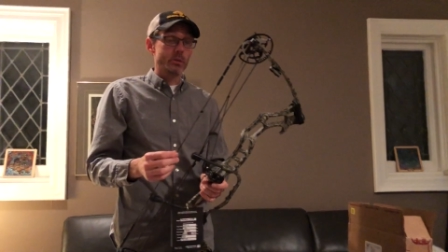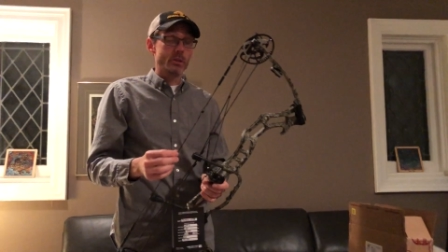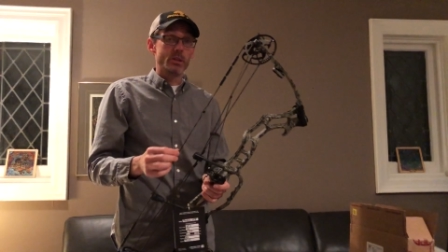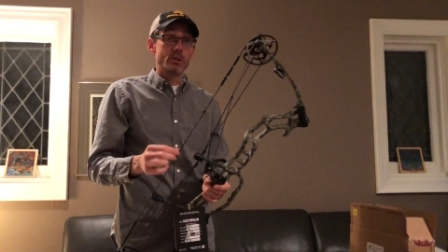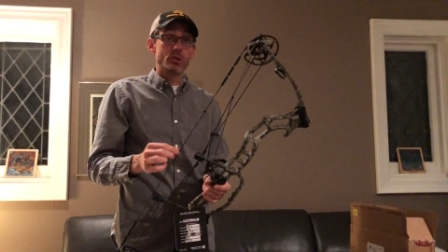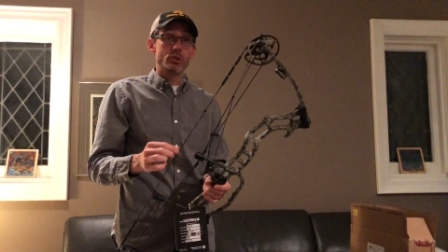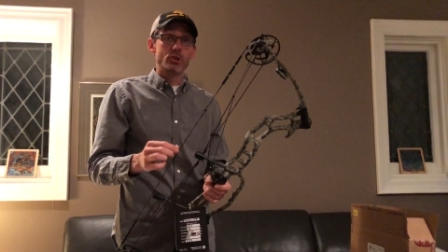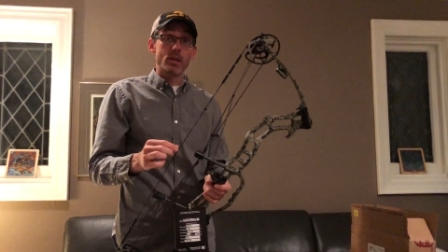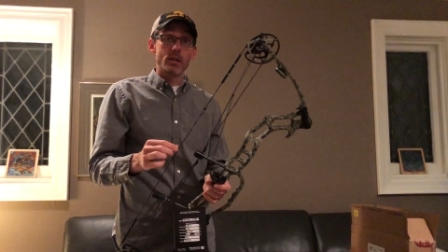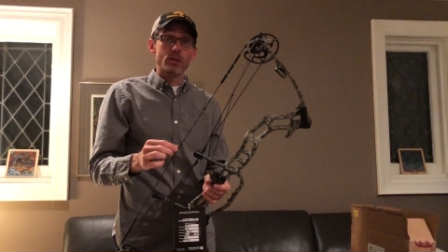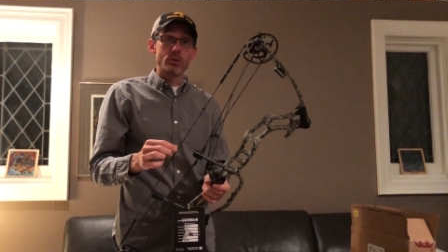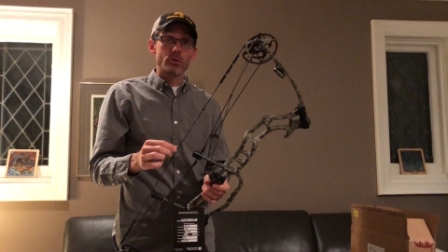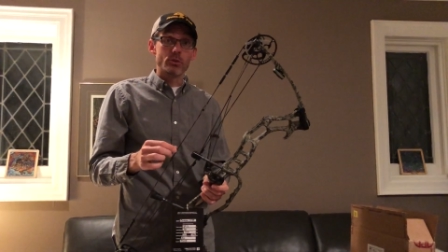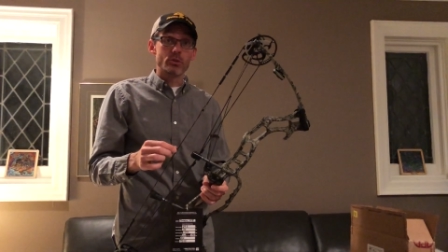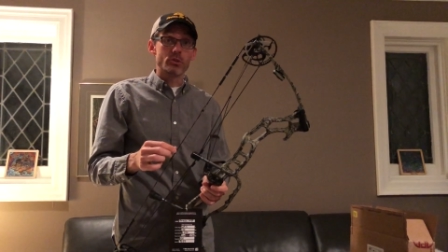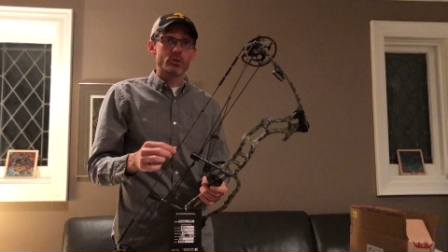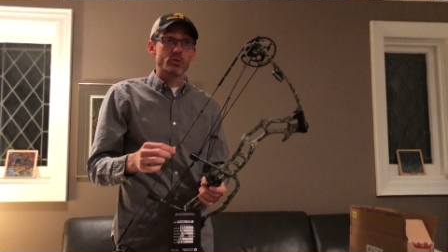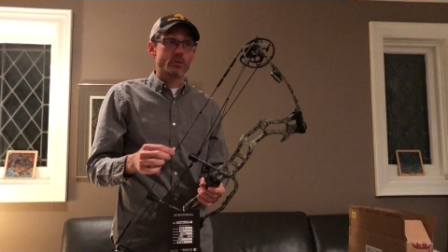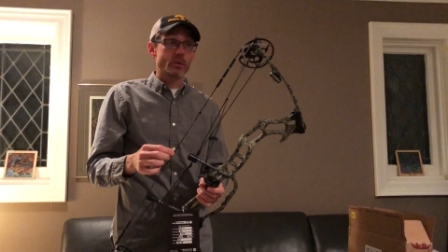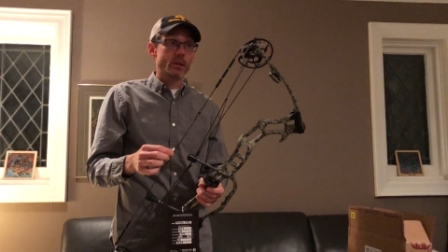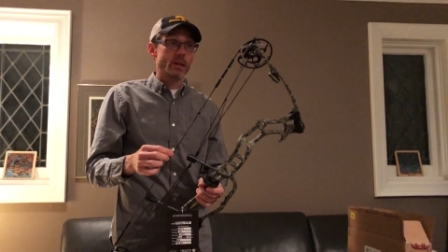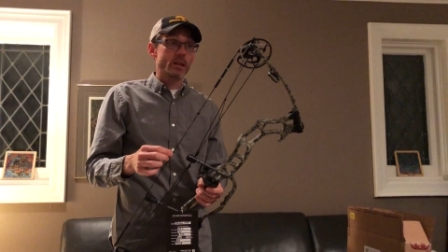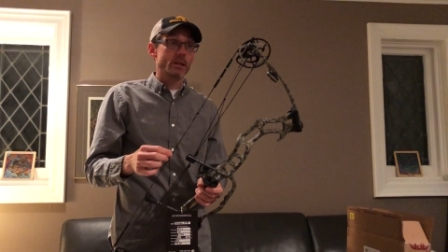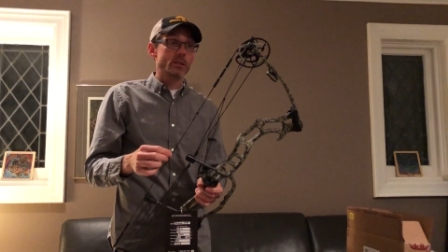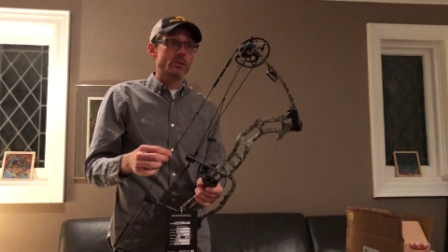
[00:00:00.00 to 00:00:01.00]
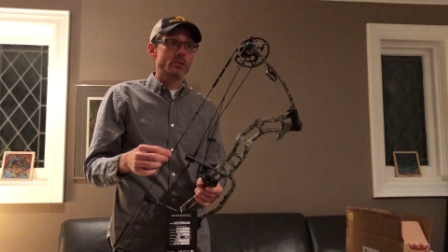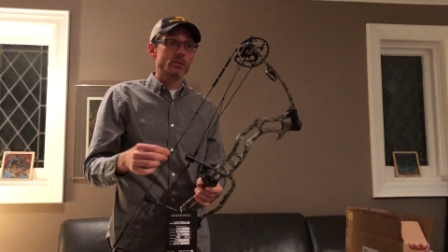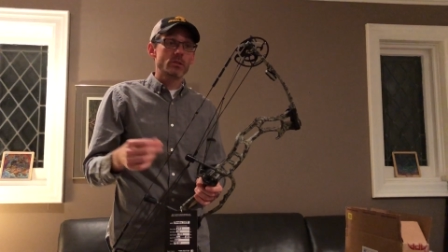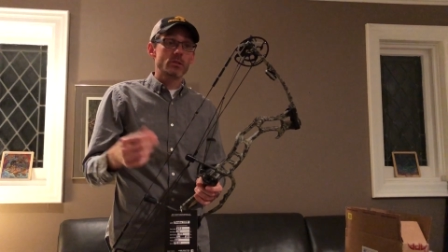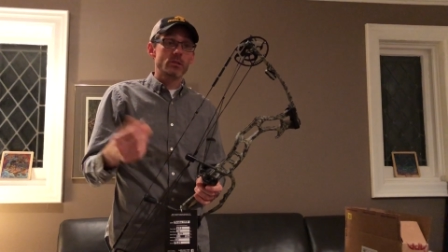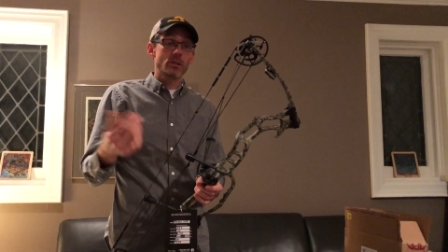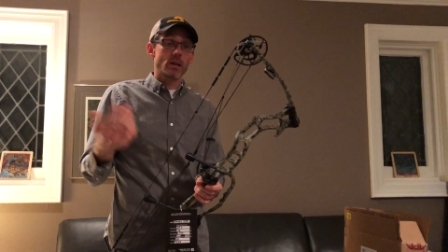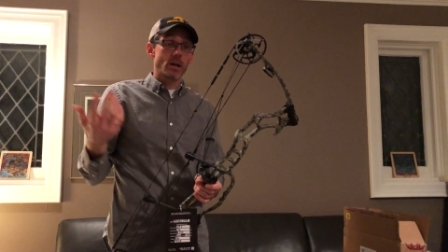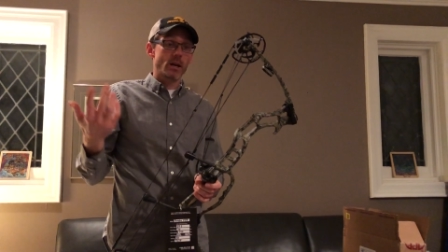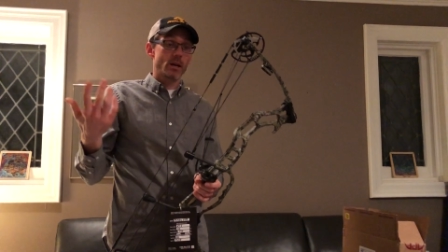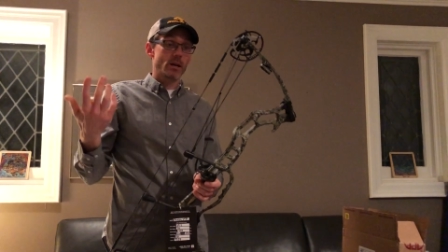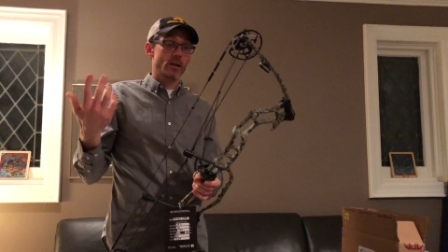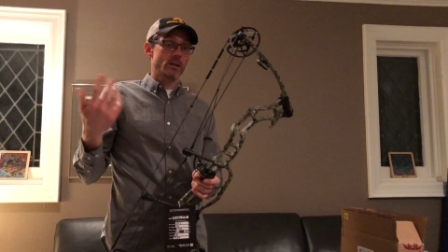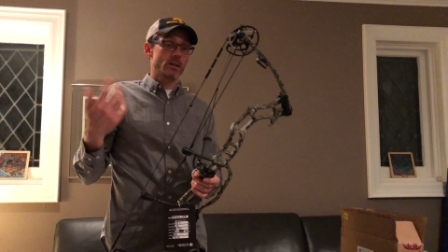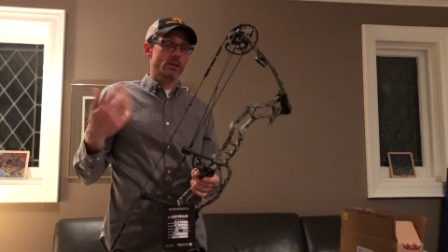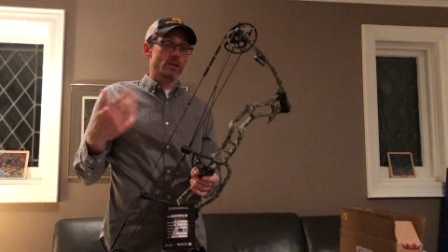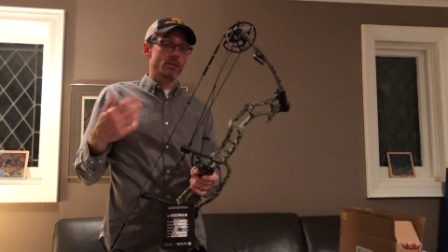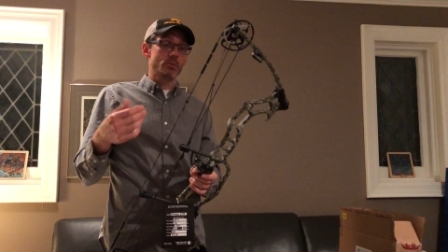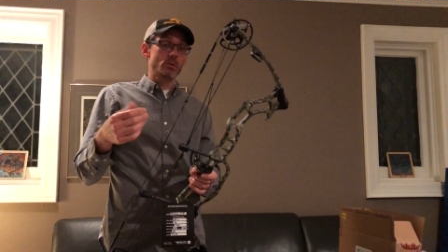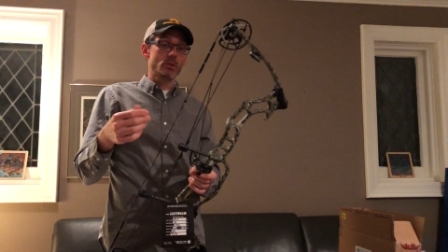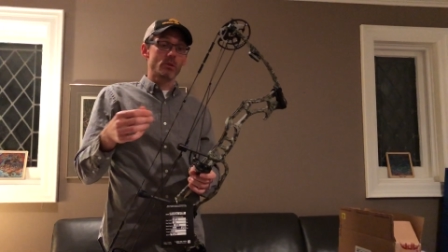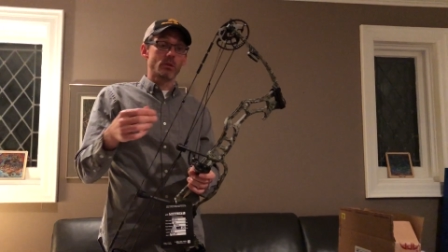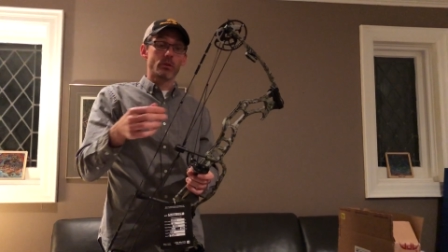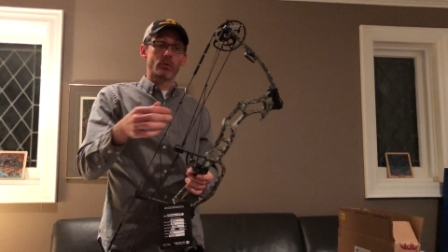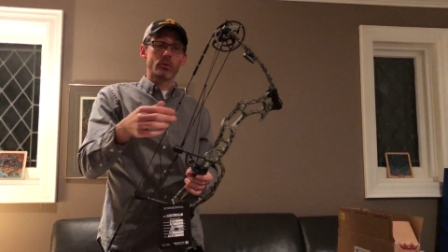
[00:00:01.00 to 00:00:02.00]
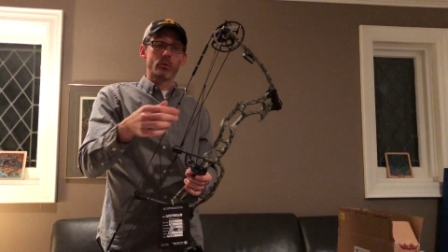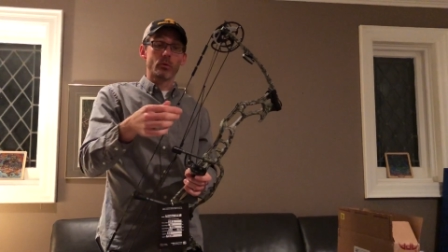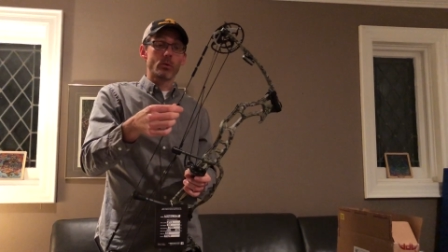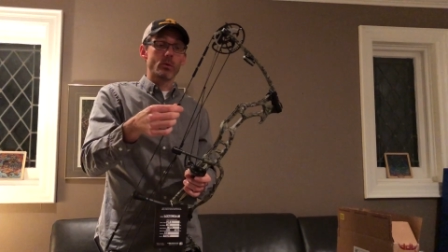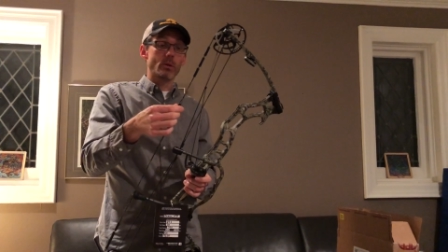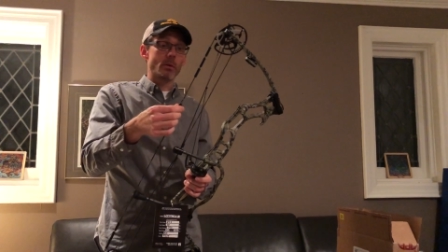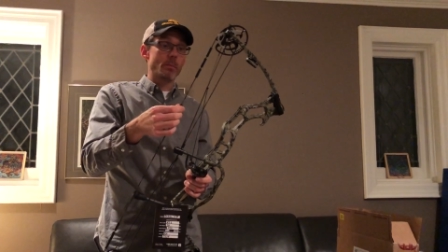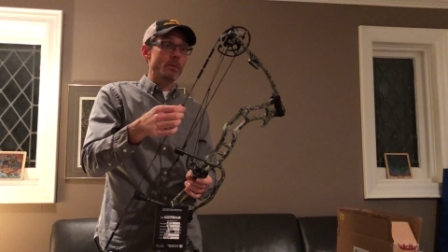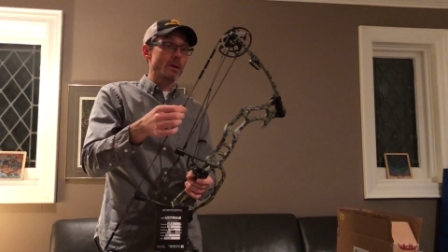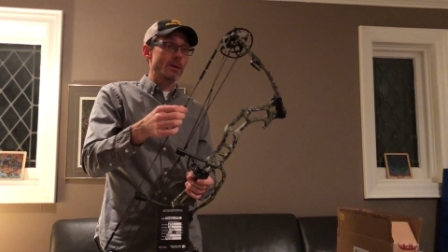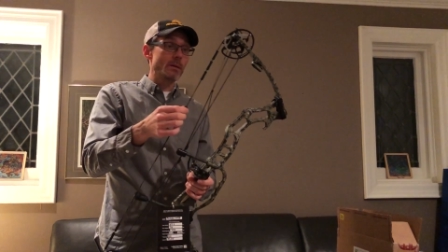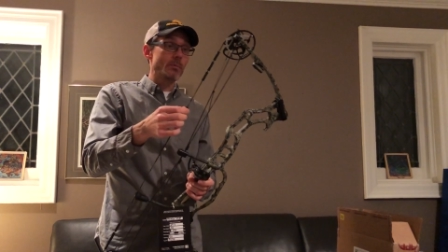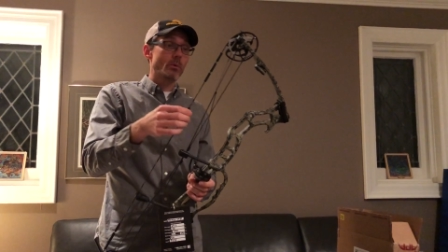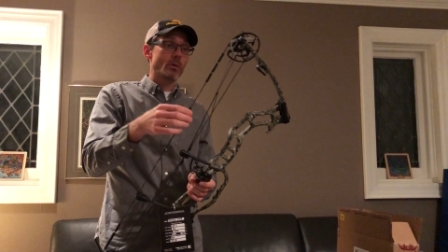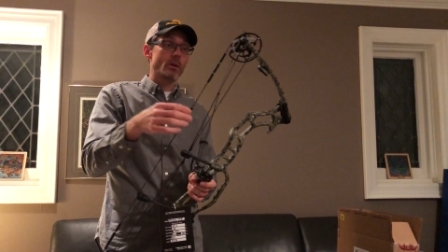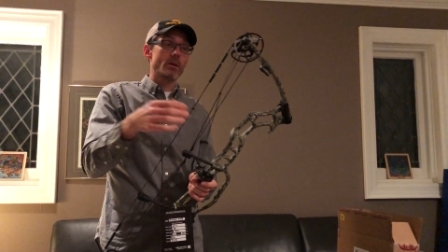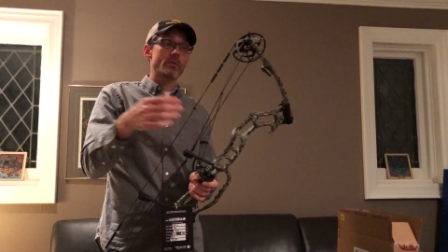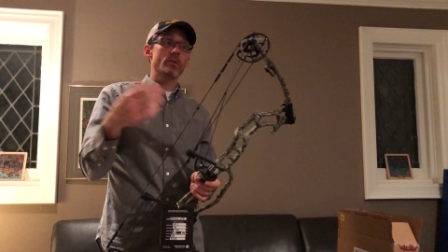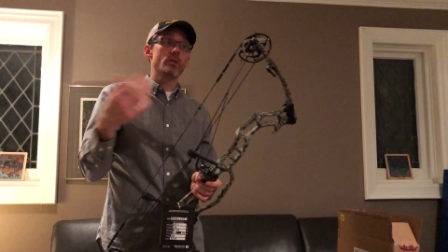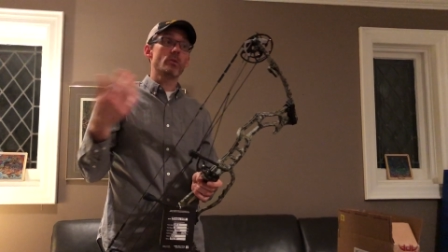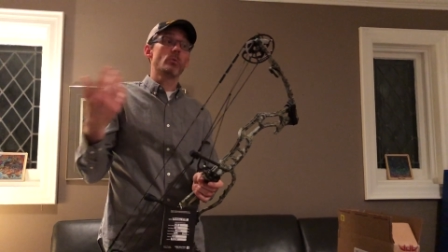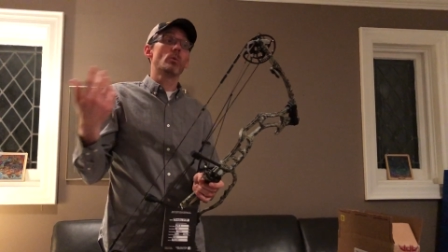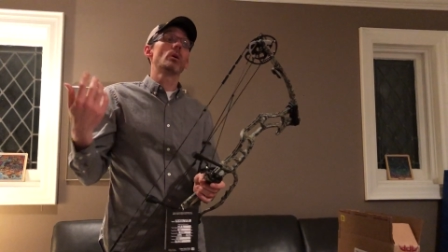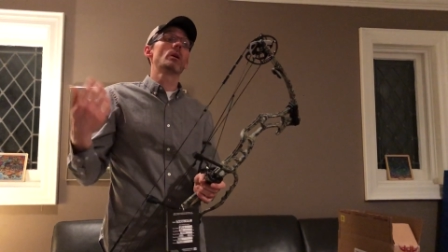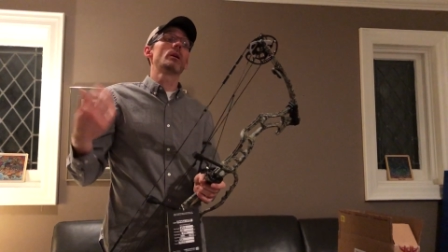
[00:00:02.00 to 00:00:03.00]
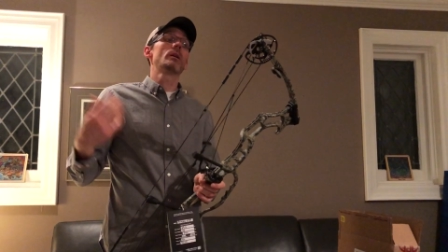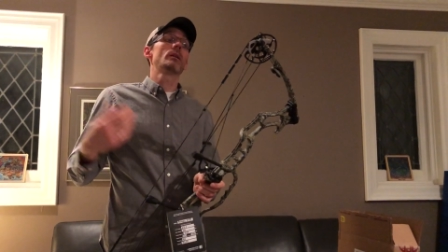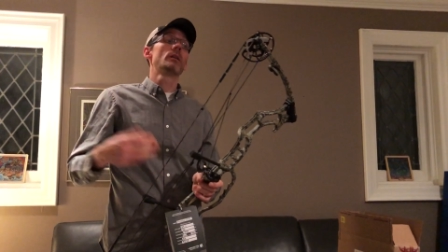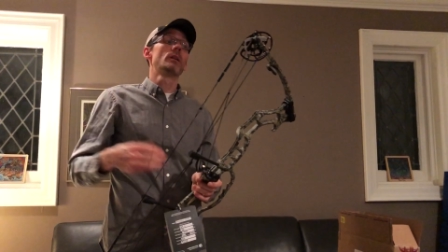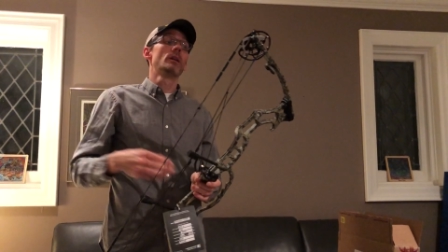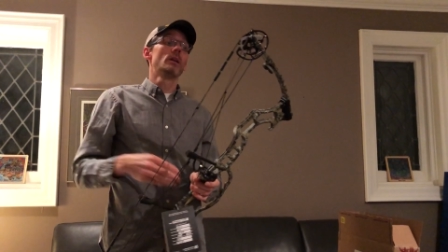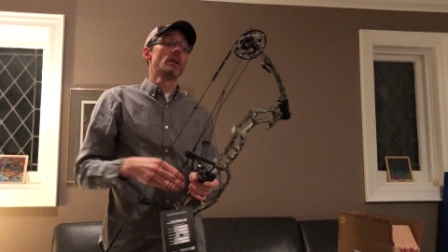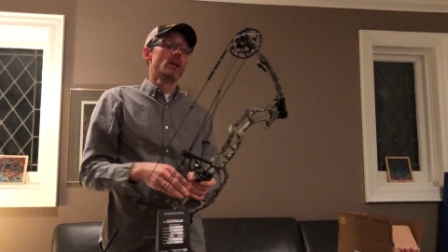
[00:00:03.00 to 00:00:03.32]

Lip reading: You can change your strings, you can throw in a peep, whatever you want.